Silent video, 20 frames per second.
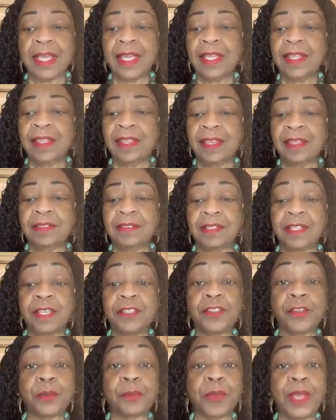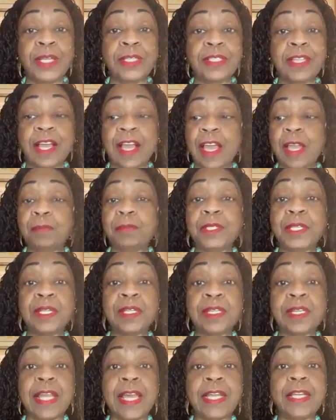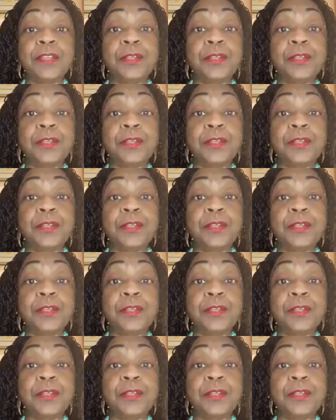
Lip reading: This is a great time to let